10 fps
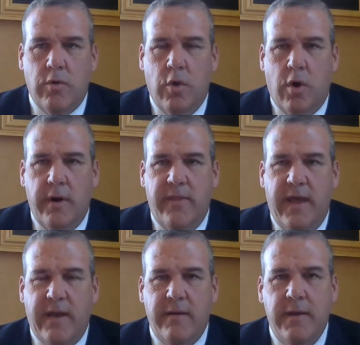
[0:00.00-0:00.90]
Laurie,
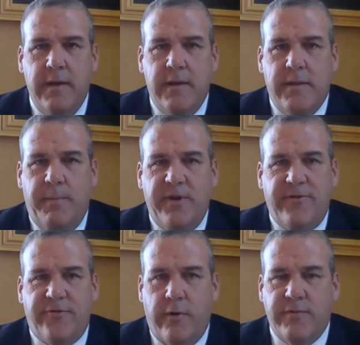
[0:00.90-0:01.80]
that the
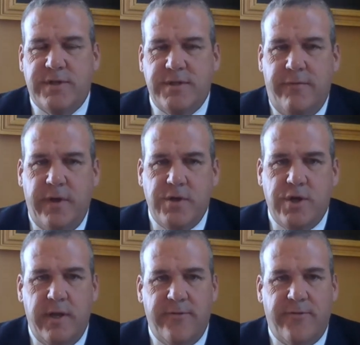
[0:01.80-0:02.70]
business services
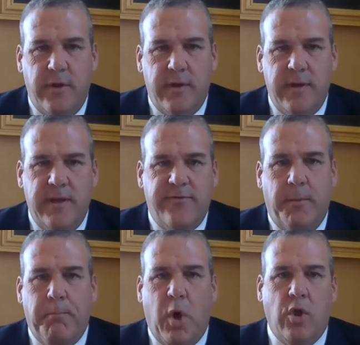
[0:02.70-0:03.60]
division is
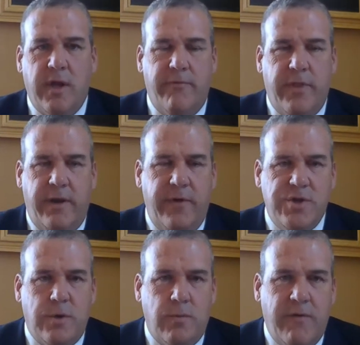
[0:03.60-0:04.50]
the bulk of the
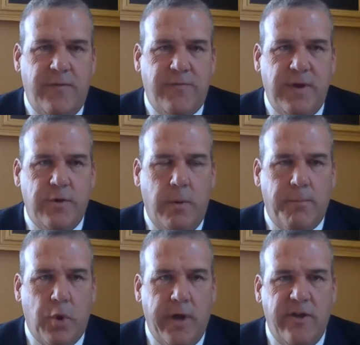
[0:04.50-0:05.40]
division. We have 52
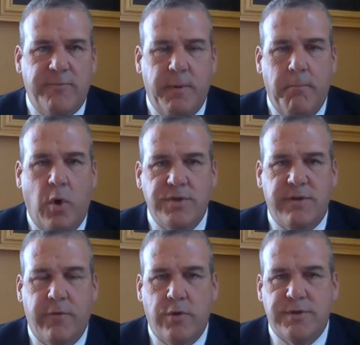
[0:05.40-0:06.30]
employees, but
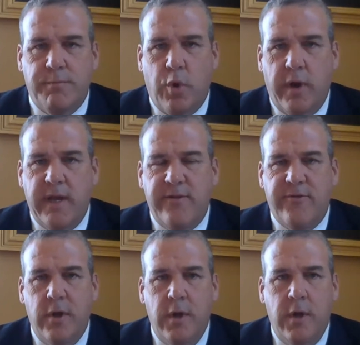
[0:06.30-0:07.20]
most of those
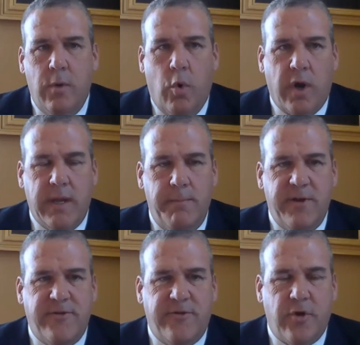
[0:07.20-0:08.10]
employees work in
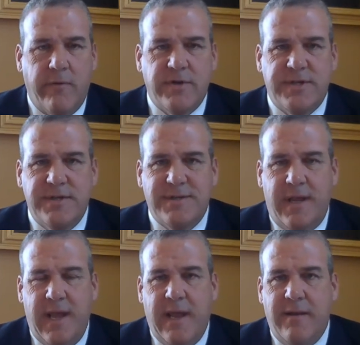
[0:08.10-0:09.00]
business services
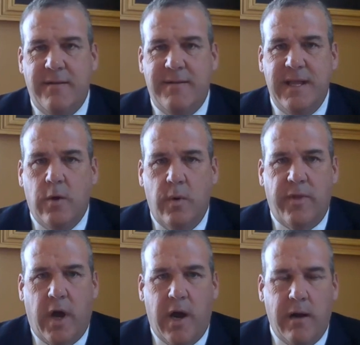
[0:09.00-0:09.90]
and deal
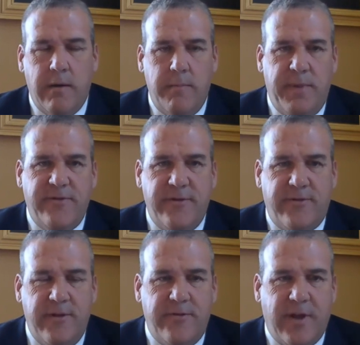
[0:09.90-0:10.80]
with our
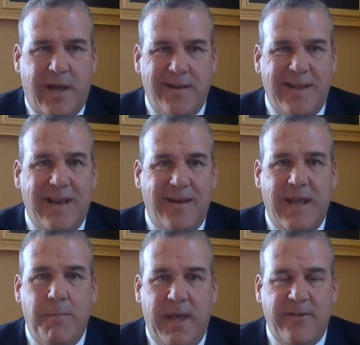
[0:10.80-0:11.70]
businesses on a
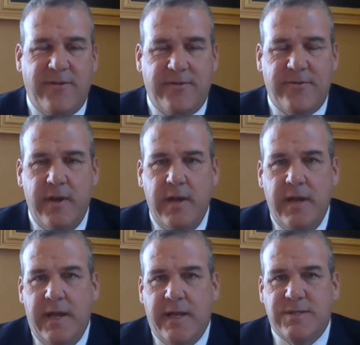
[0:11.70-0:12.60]
day-to-day basis.
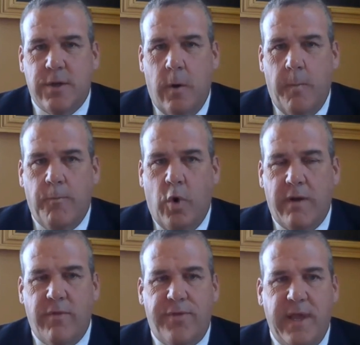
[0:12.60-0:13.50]
And so
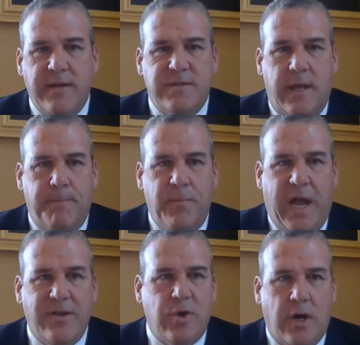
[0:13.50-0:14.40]
one of the things that
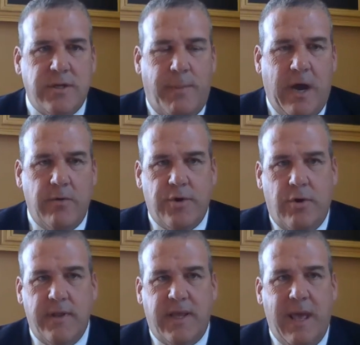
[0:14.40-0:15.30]
I talked about
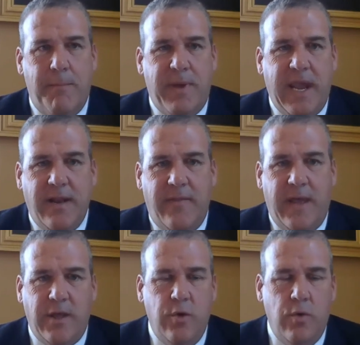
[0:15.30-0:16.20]
during the campaign and
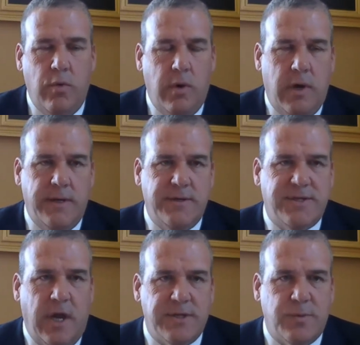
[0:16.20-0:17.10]
that you
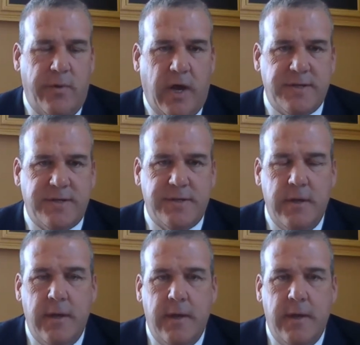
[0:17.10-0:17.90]
discussed with us